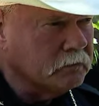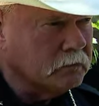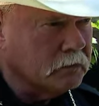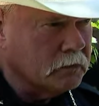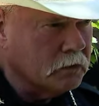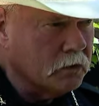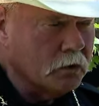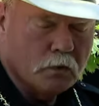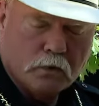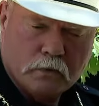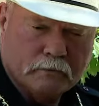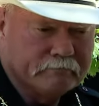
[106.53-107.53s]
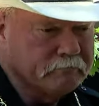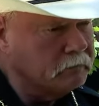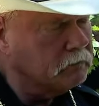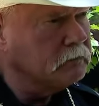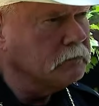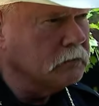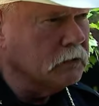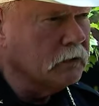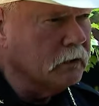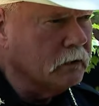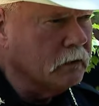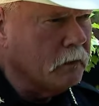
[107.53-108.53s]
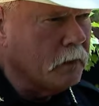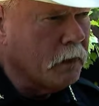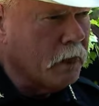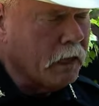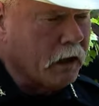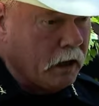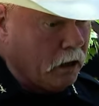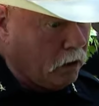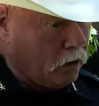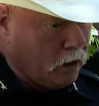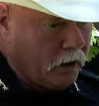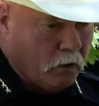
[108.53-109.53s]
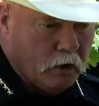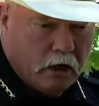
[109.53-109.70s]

grazing your deputy's head, what goes through your mind?